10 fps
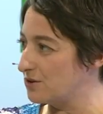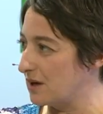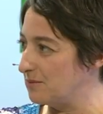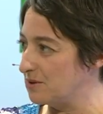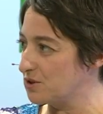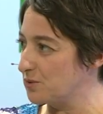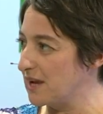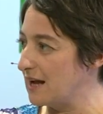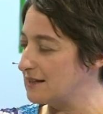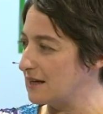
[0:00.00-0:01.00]
I mean, because we
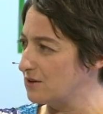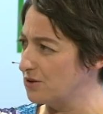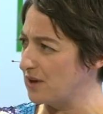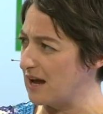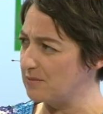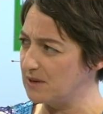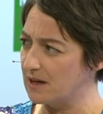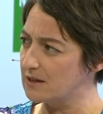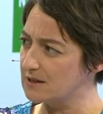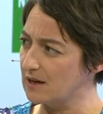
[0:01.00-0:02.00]
can't download the app yet.
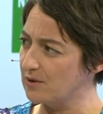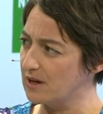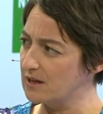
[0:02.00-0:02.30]
Is that right?